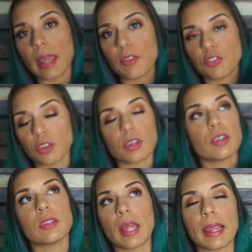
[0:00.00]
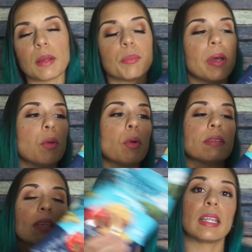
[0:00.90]
to have sugar, like, but
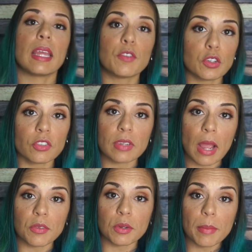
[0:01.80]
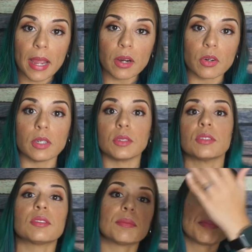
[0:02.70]
once again, if you're just counting your
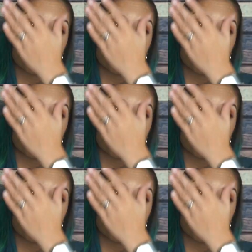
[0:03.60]
macros,